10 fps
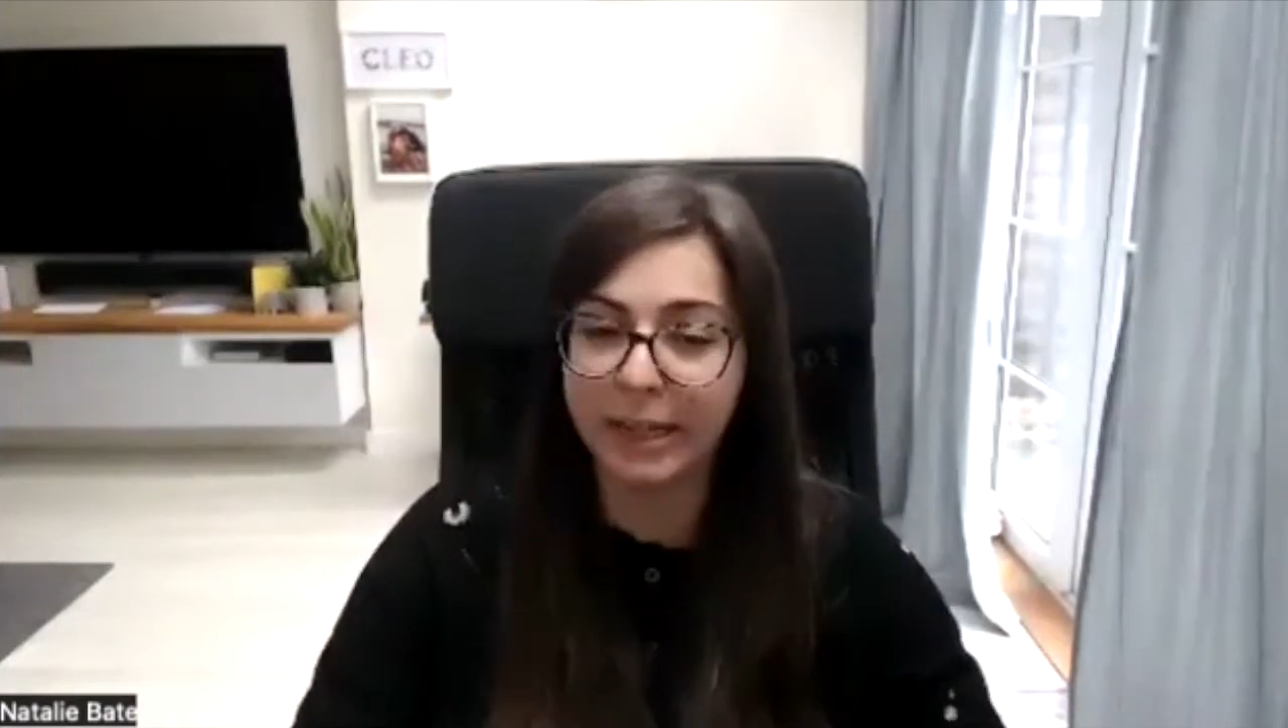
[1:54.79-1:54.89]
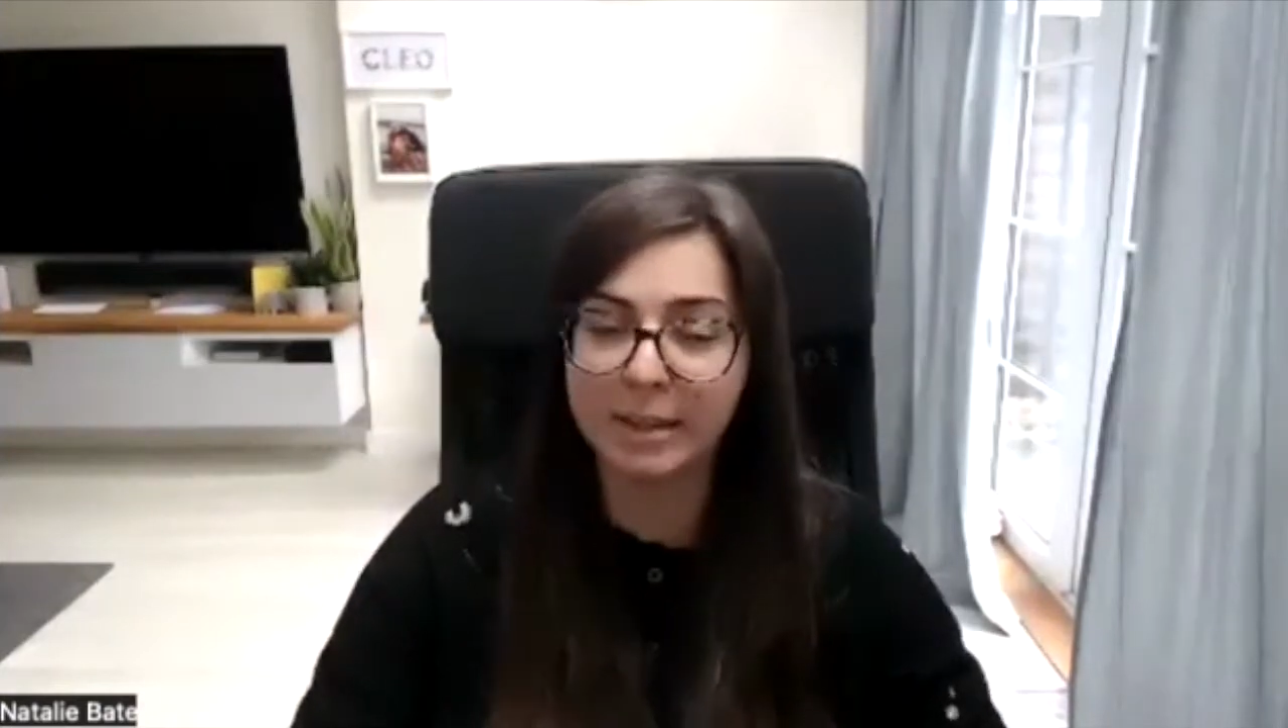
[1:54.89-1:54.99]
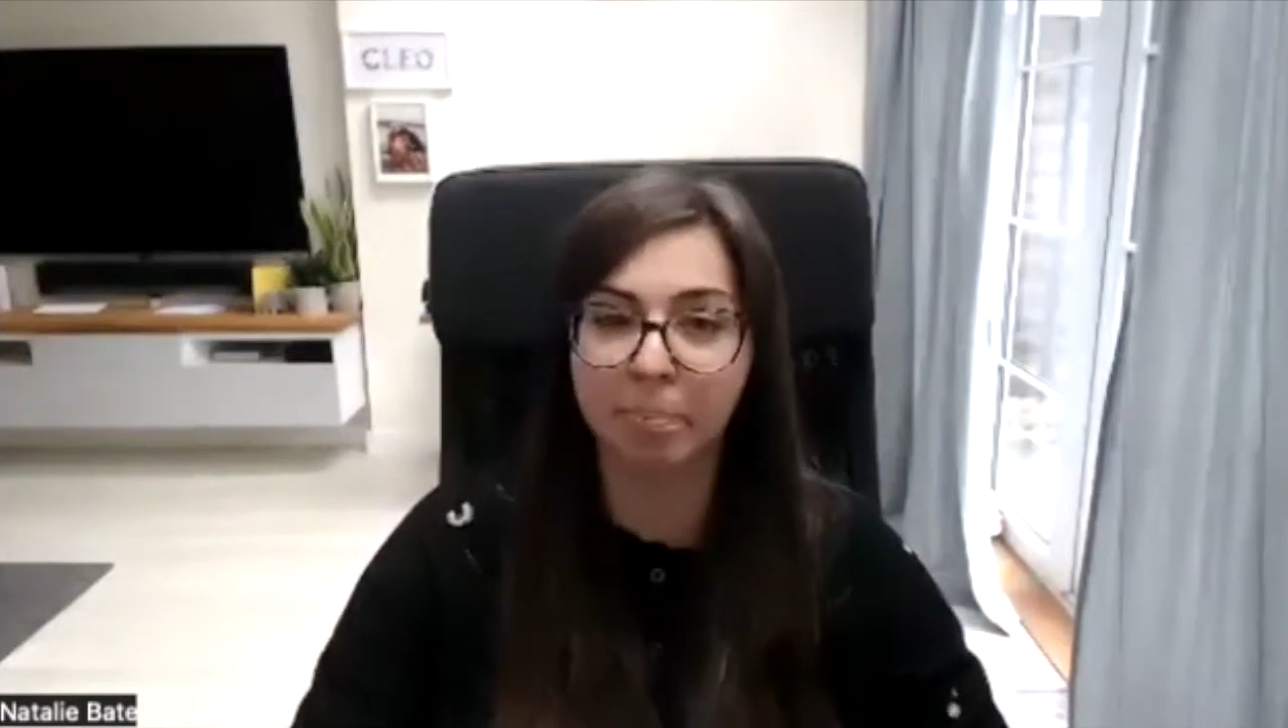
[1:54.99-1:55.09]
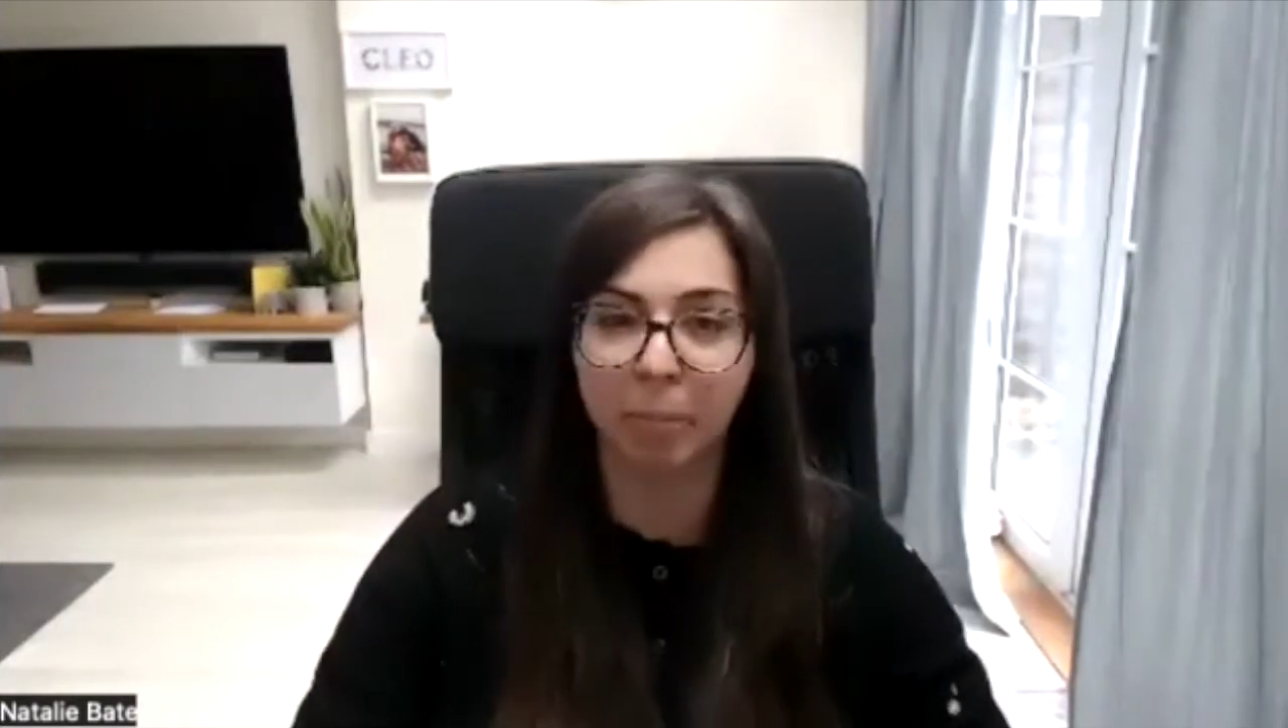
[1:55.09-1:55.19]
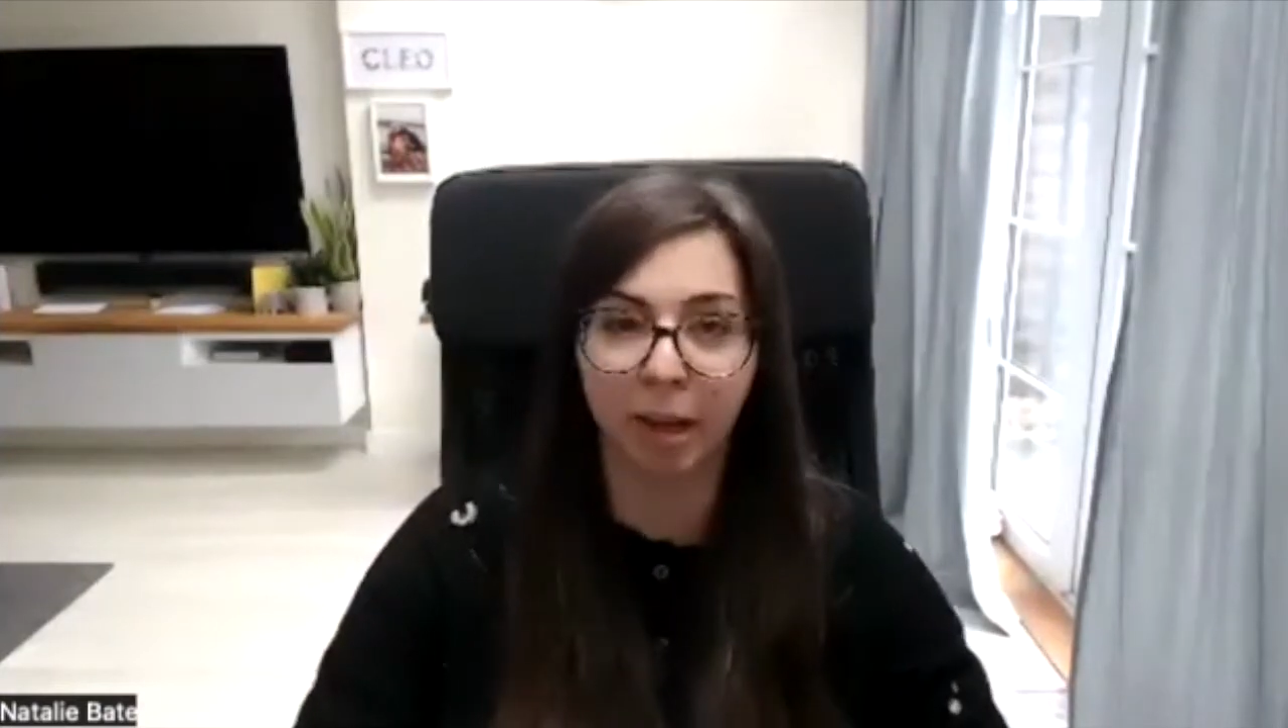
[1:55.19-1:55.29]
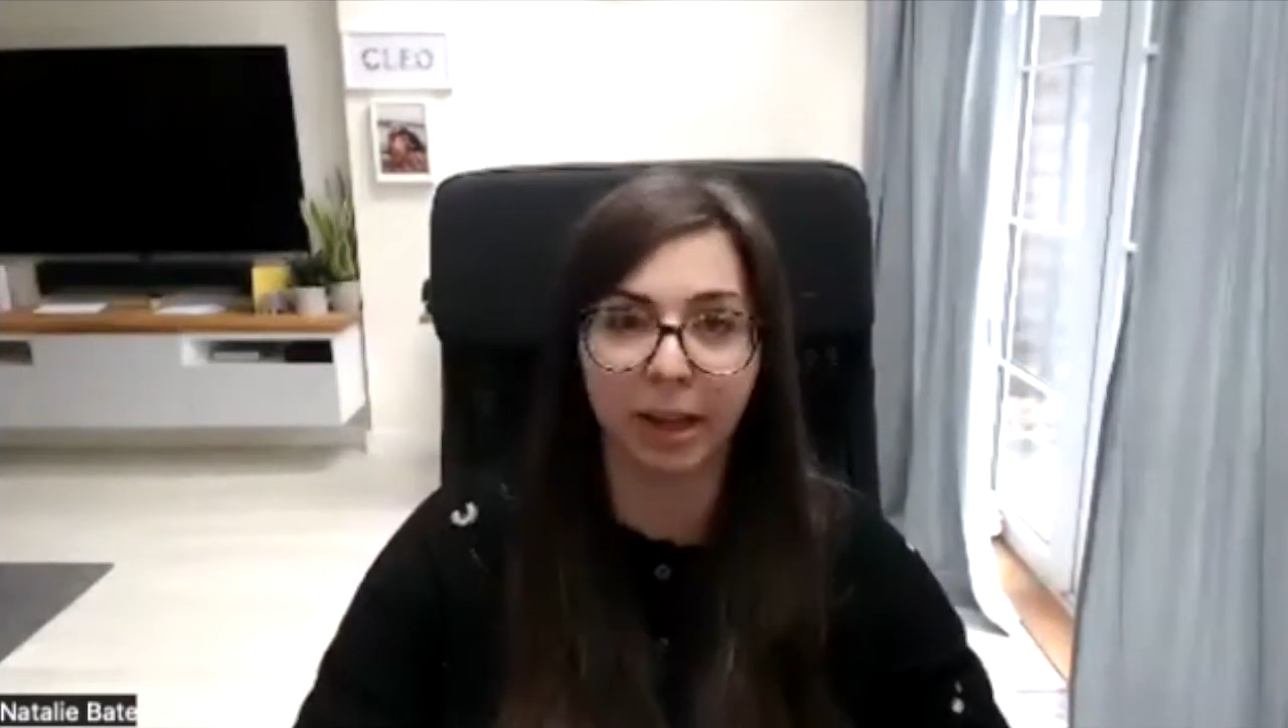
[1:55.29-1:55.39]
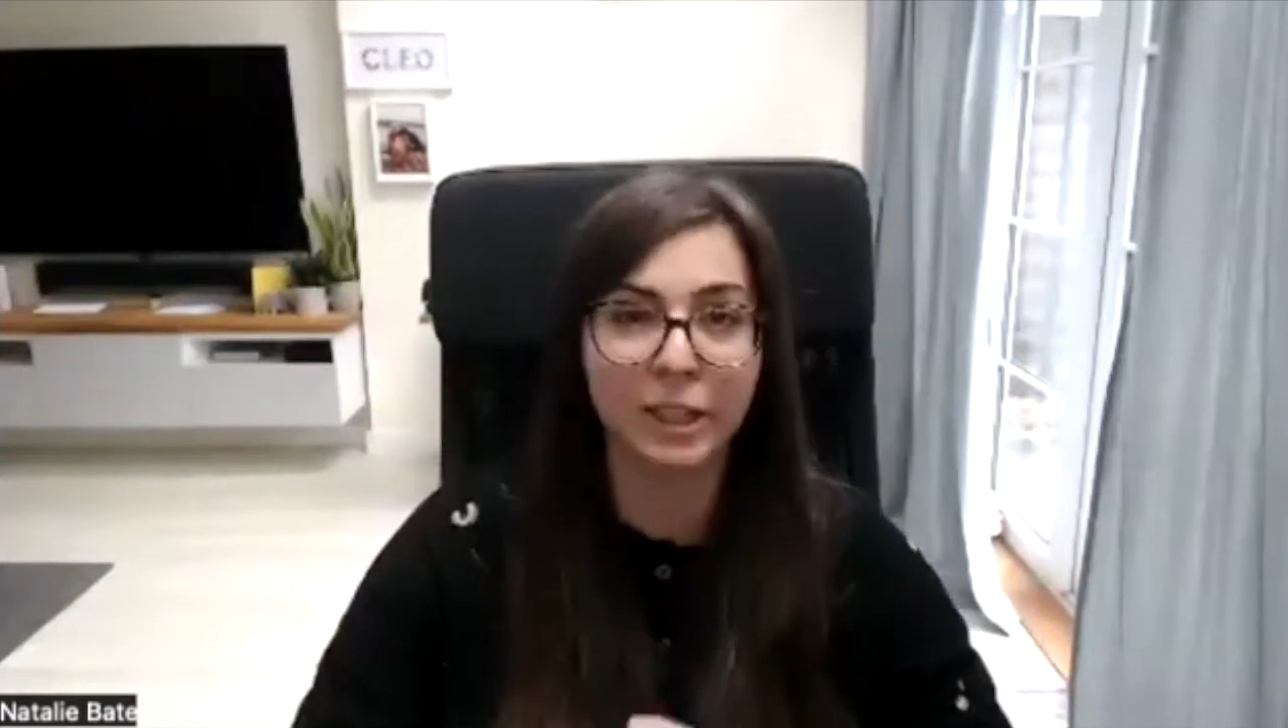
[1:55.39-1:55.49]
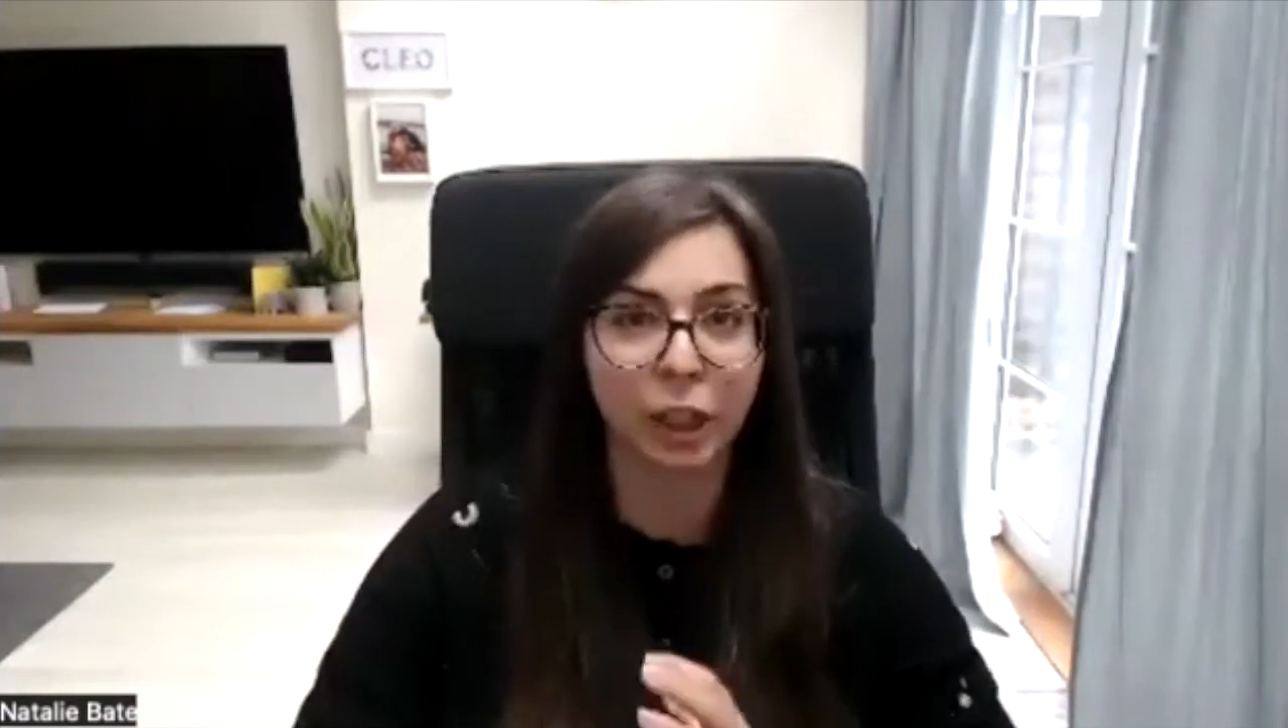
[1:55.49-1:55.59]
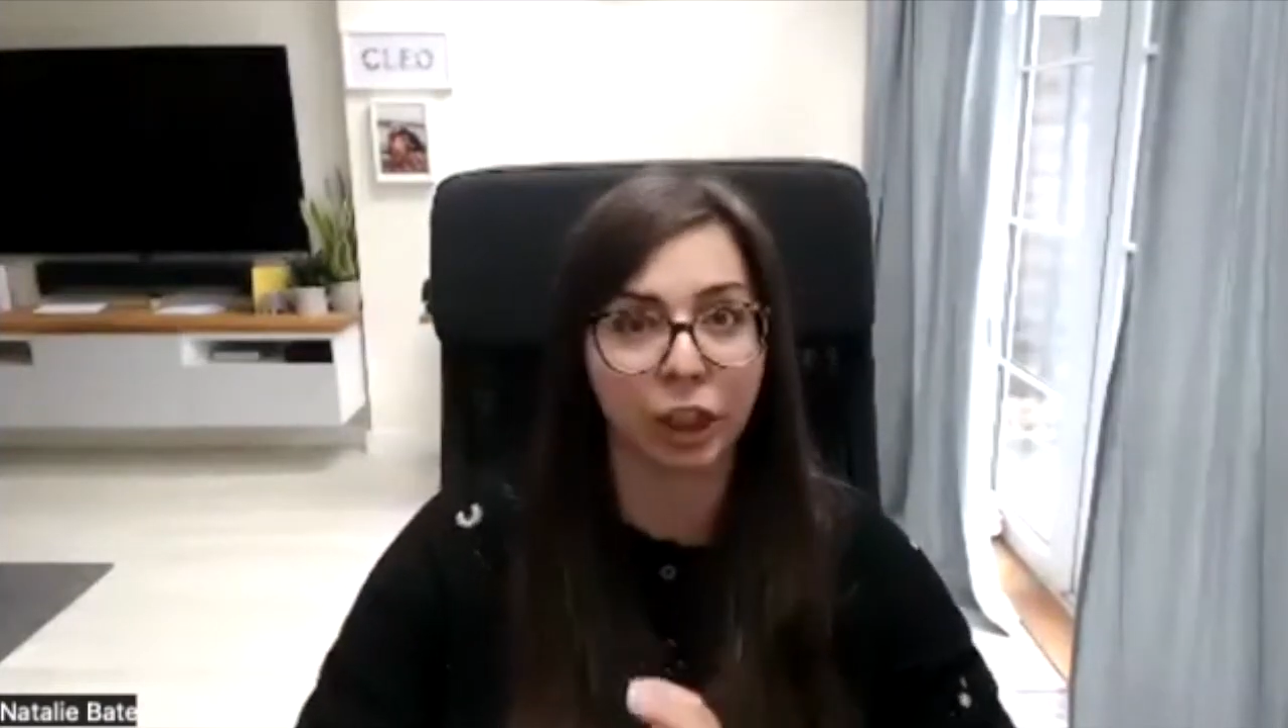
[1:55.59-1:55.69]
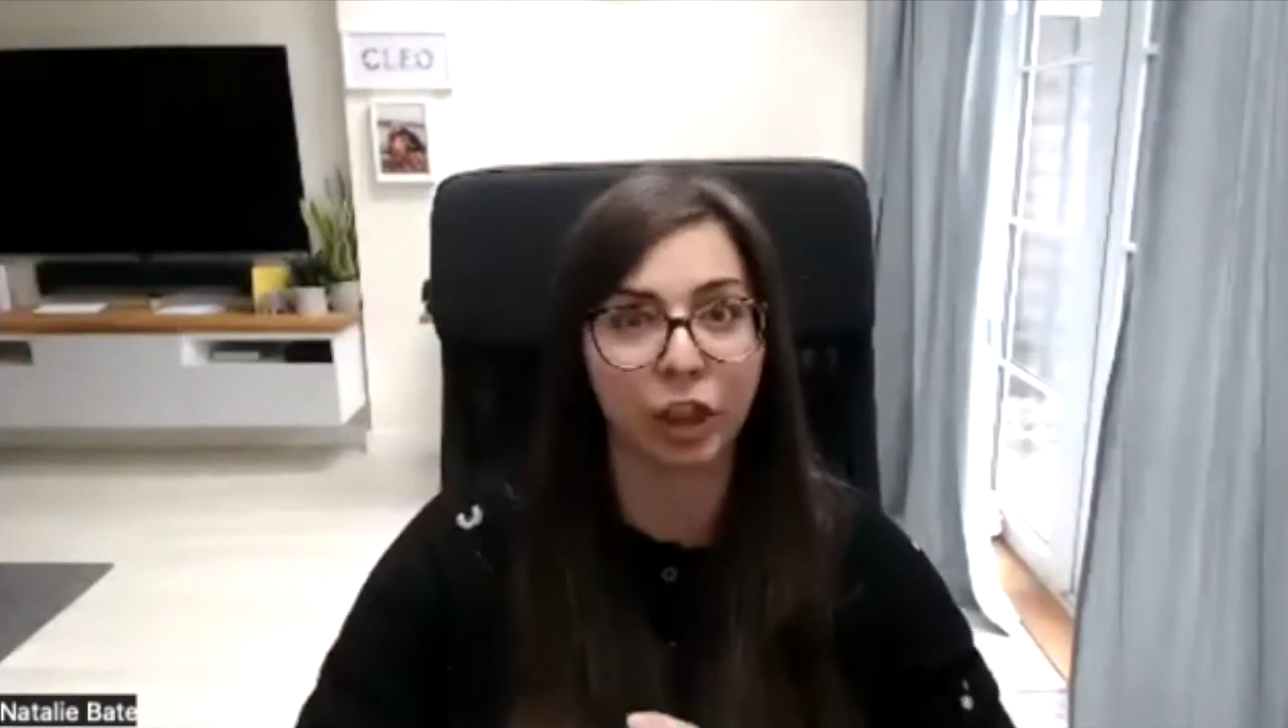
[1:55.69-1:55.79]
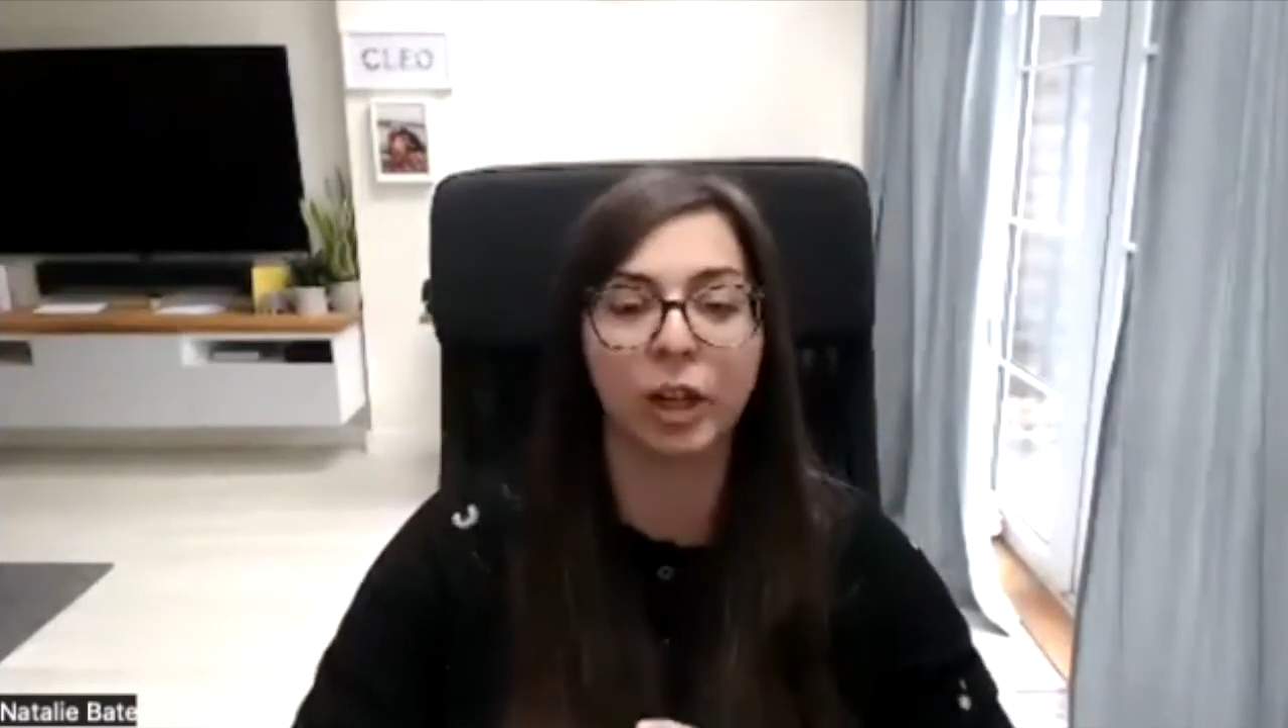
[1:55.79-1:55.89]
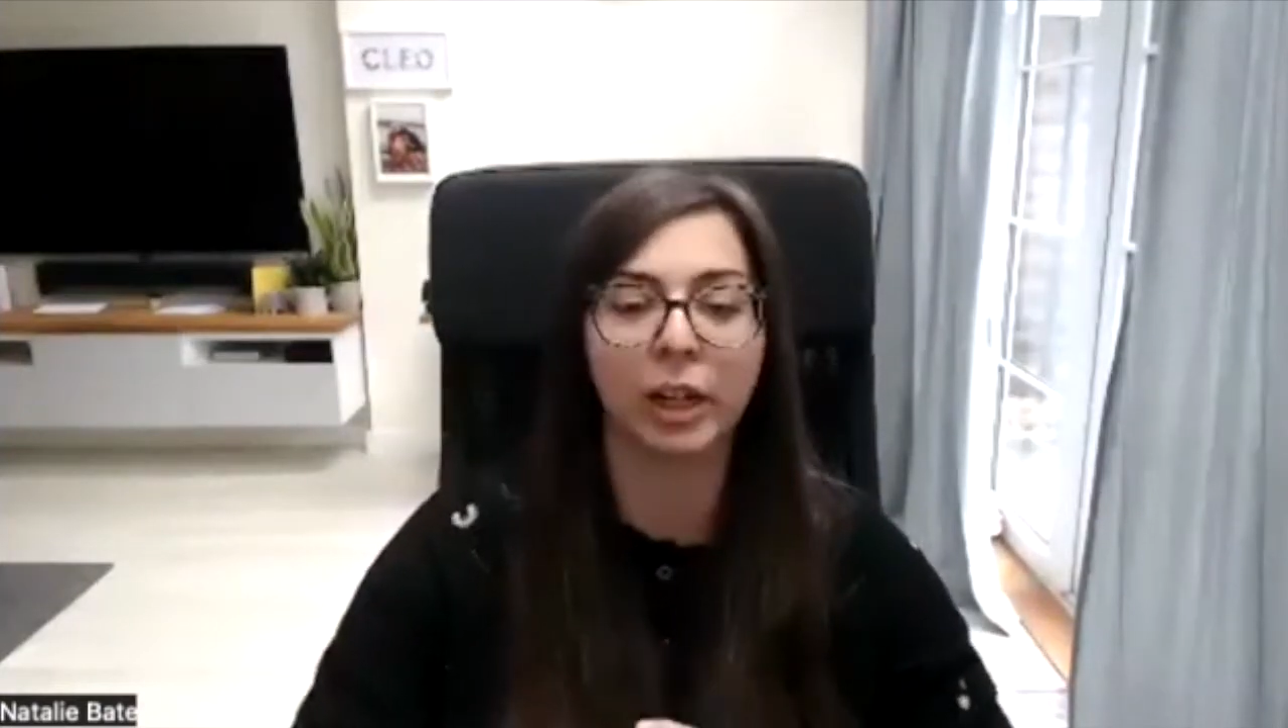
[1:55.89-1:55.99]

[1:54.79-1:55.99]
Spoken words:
by securely